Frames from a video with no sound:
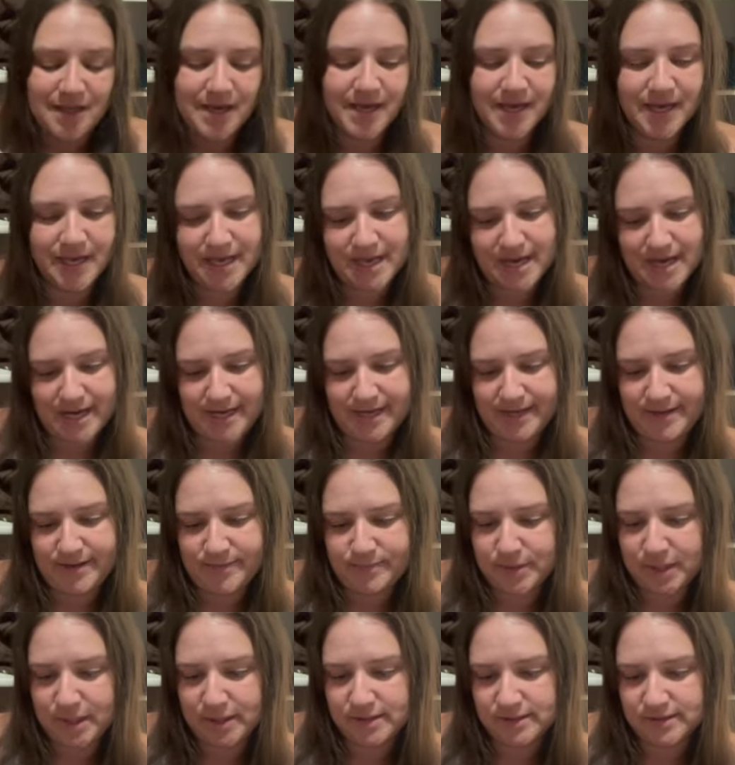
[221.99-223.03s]
I
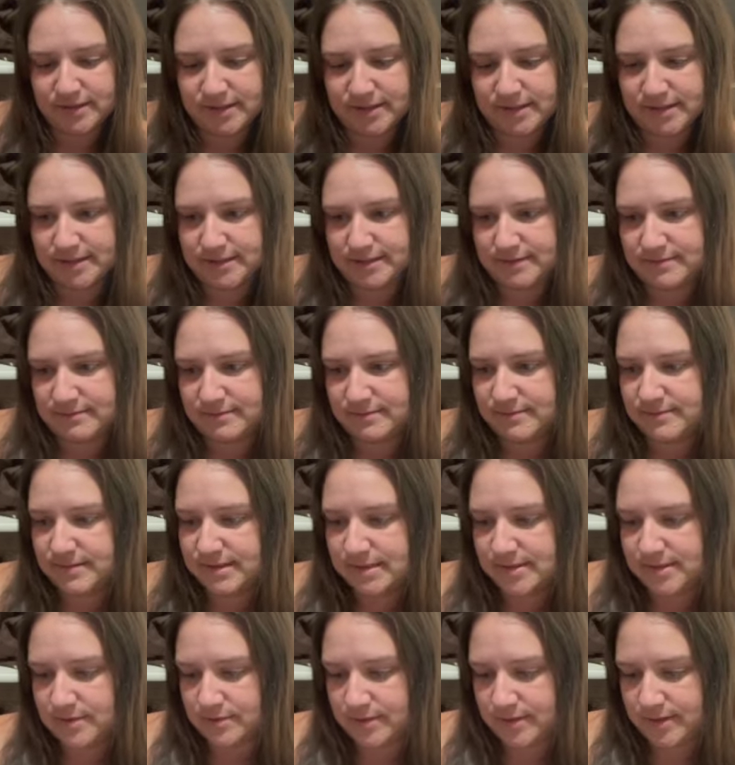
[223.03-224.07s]
apparently didn't
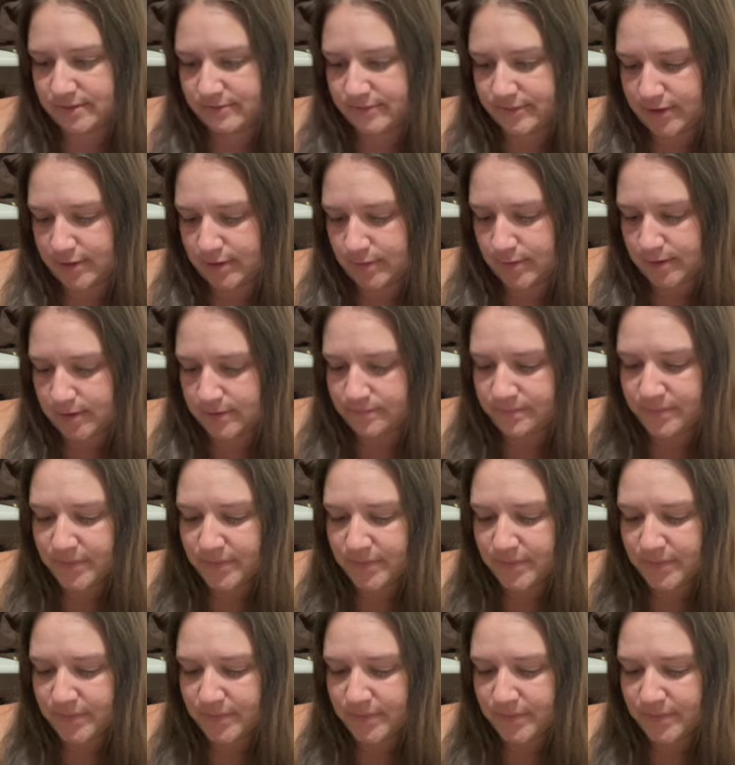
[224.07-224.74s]
sew it in very well.